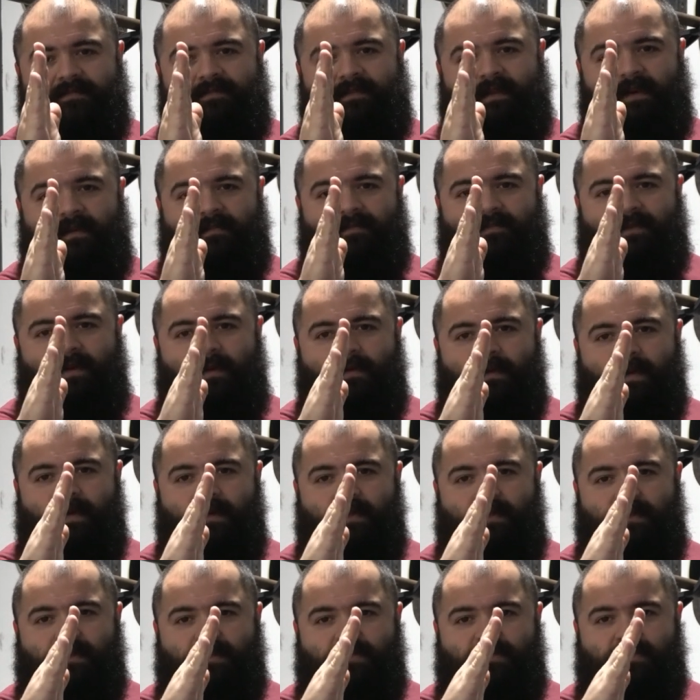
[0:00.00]
fall
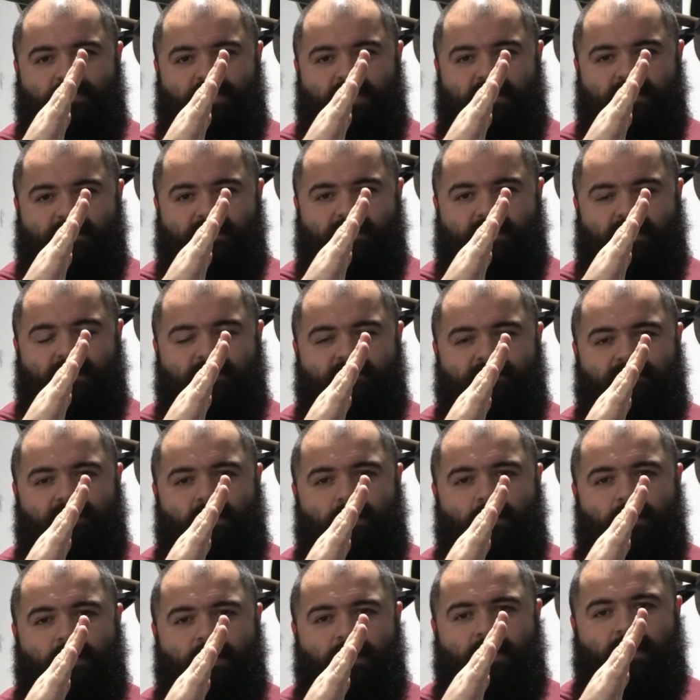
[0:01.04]
forward, the shins lean
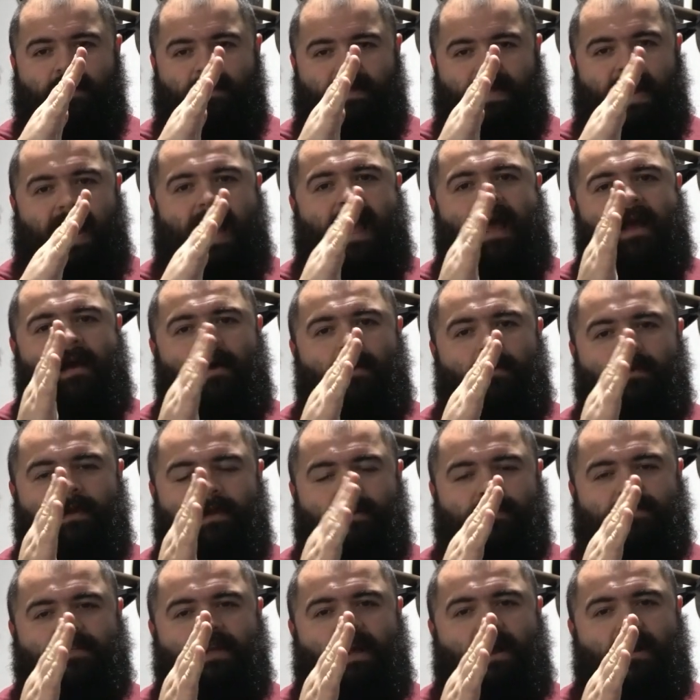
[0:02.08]
forward. Now
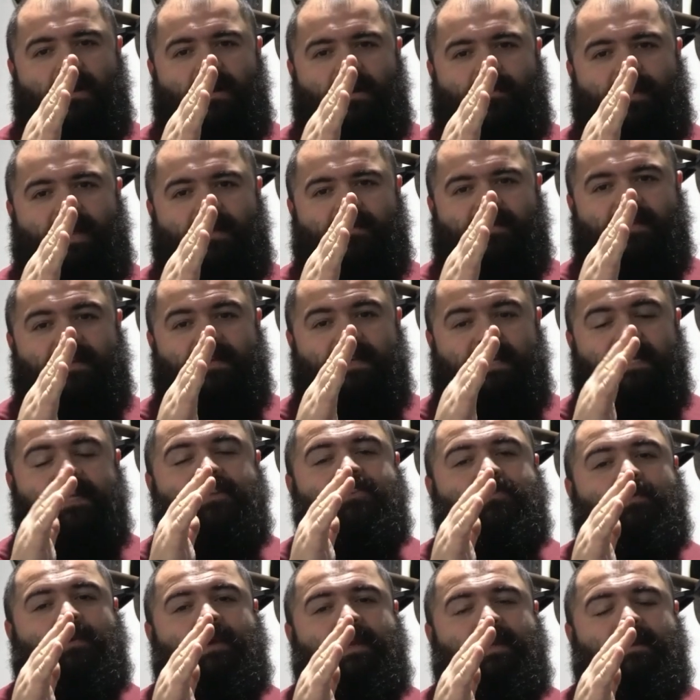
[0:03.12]
you're talking about the knee
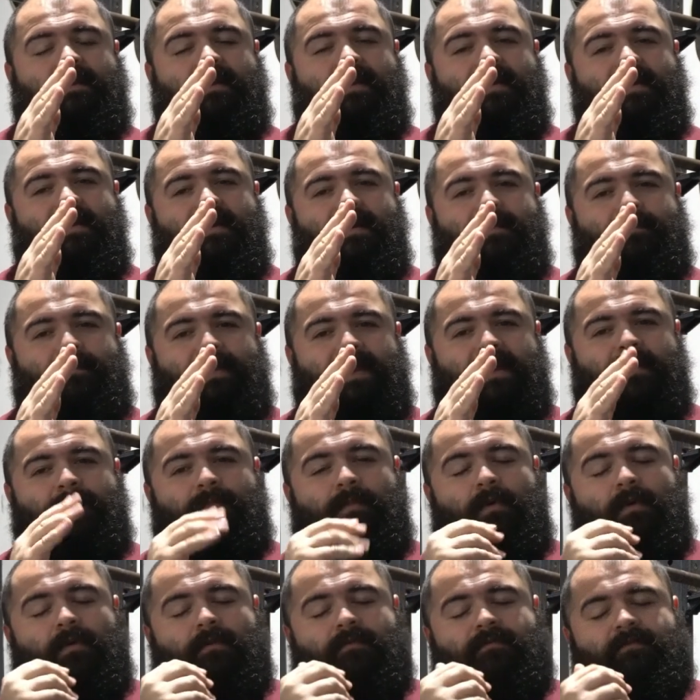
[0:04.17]
joint being
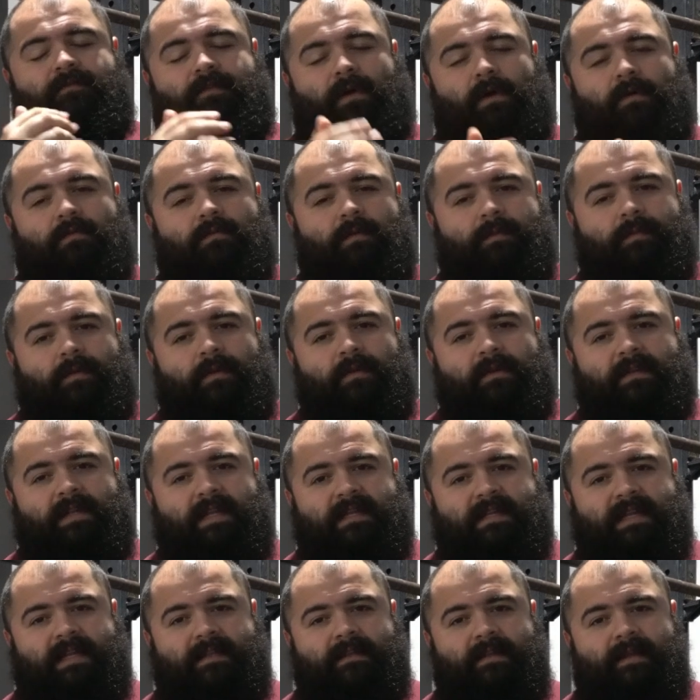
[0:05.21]
more vulnerable in
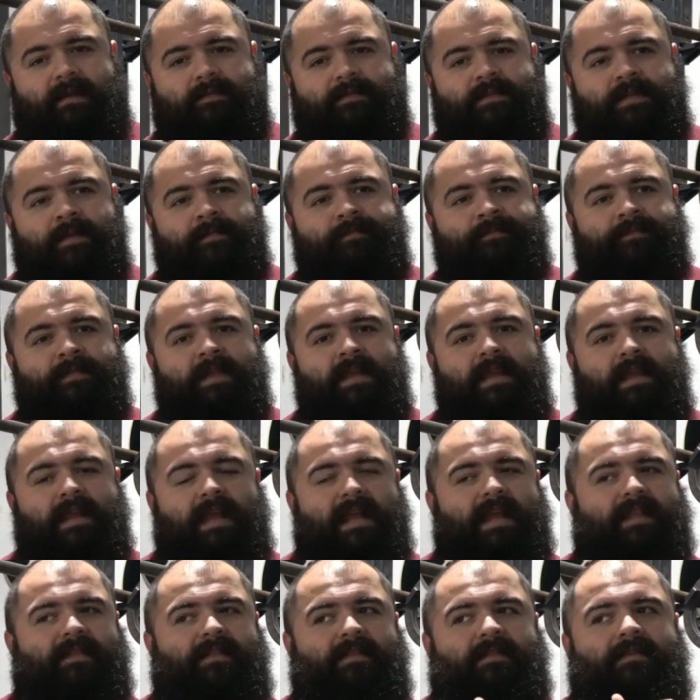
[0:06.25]
a deadlift.
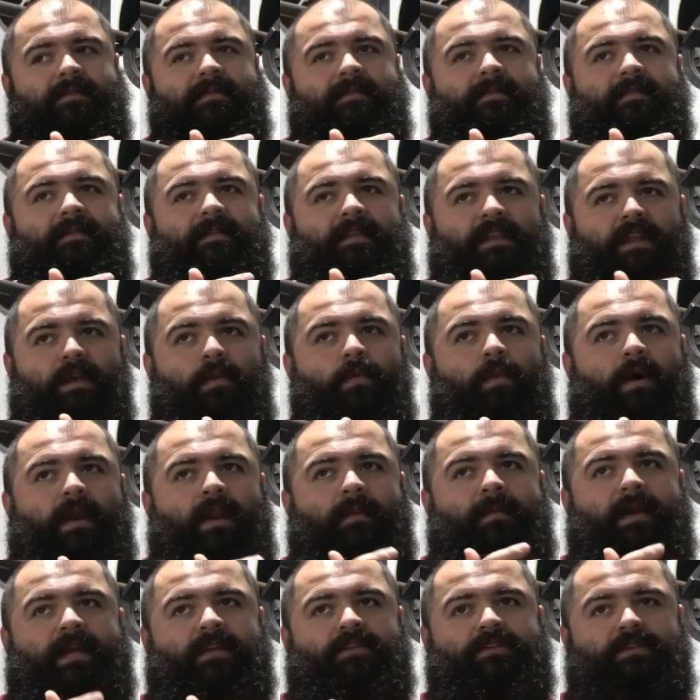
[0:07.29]
And you want
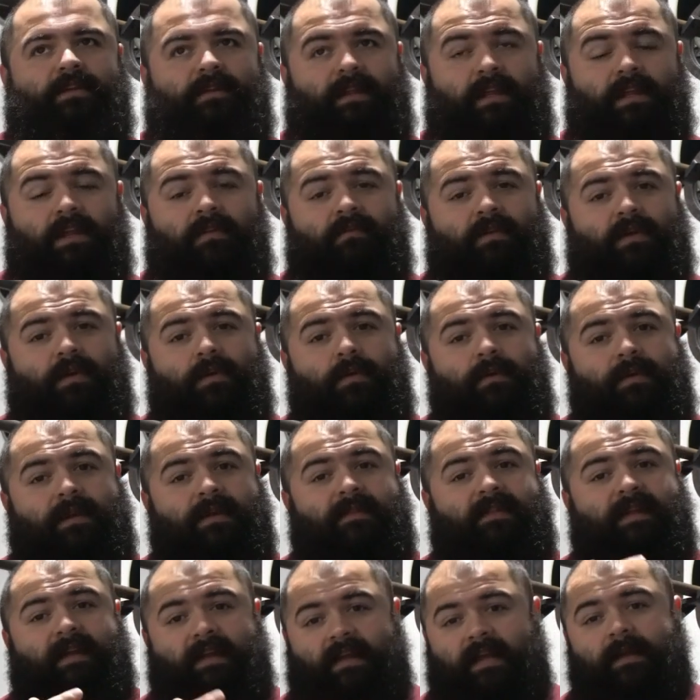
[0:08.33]
to make sure that you're
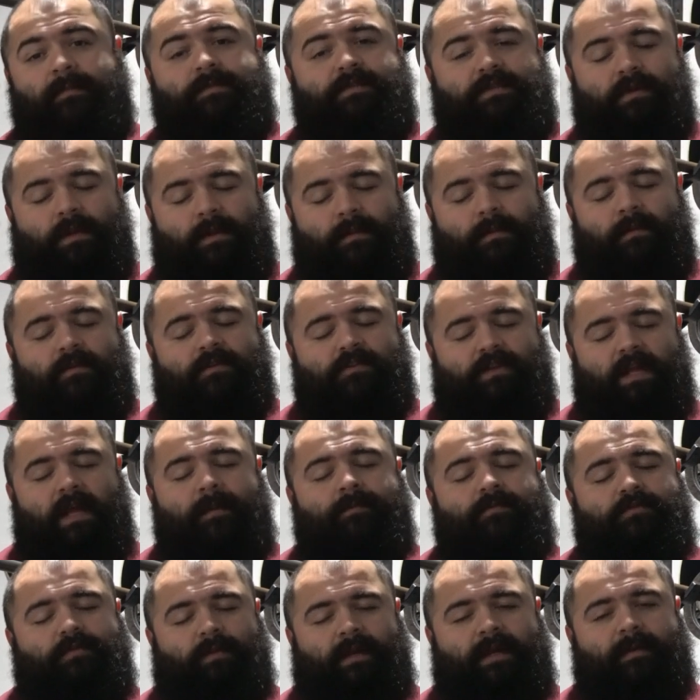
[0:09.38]
recruiting the hip
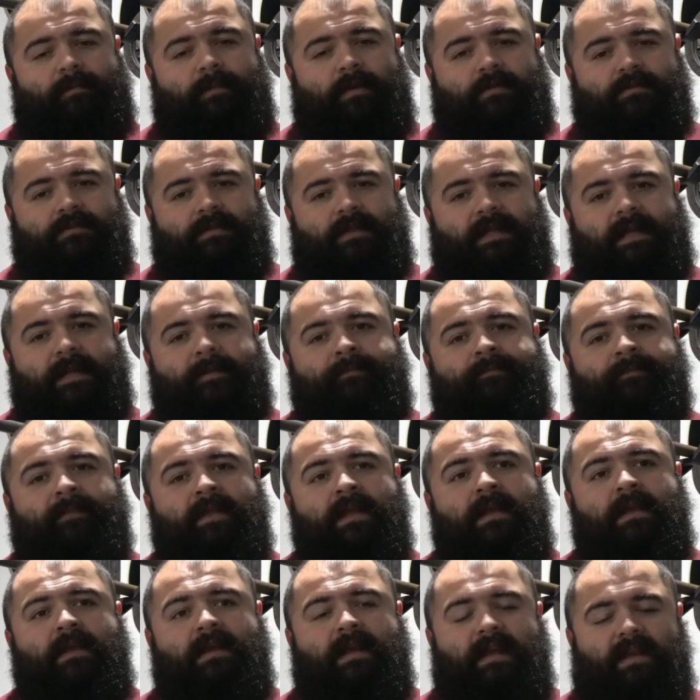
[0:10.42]
joint mostly
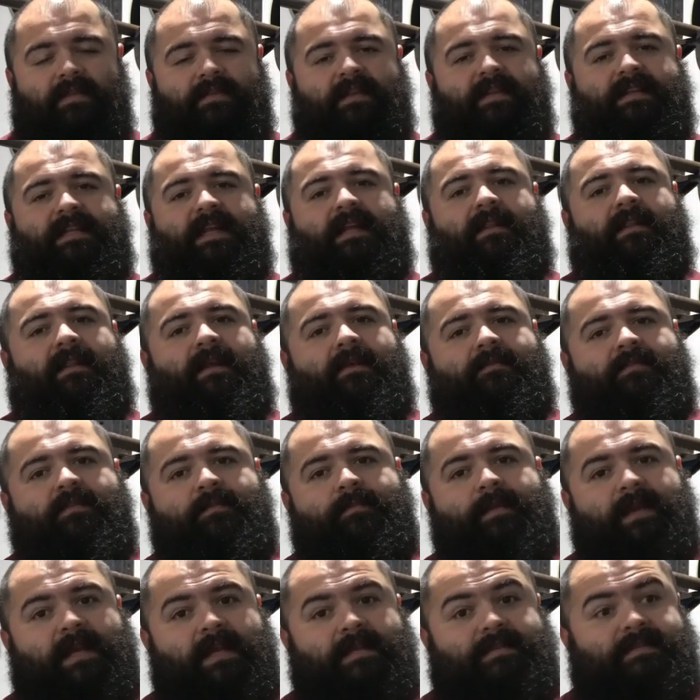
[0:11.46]
in the
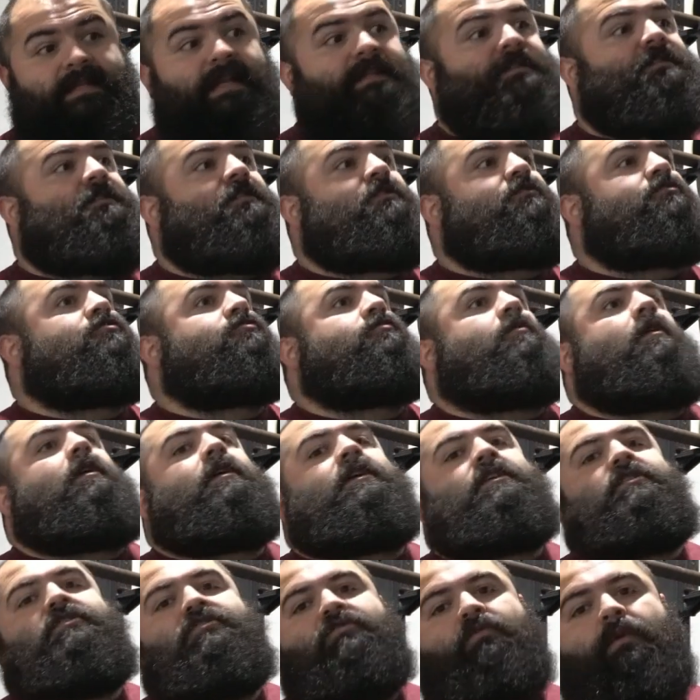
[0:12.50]
deadlift, because that's the
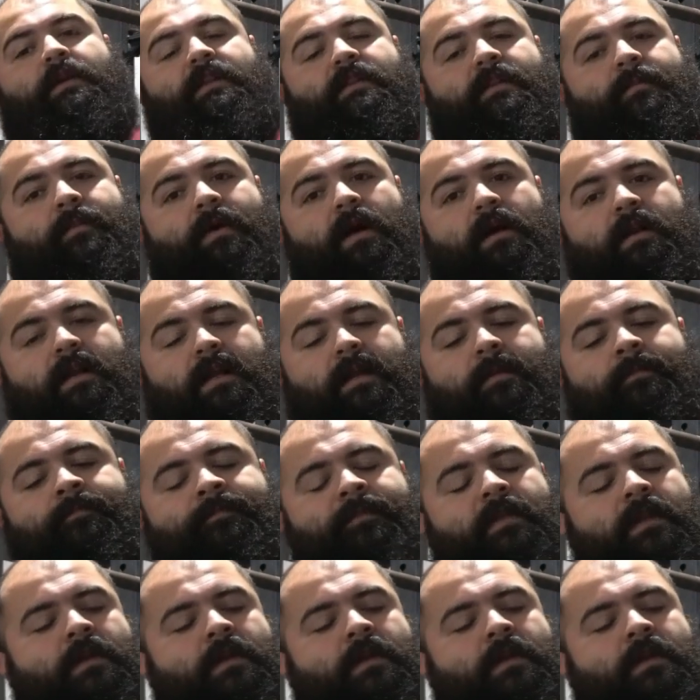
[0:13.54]
strongest joint in the body.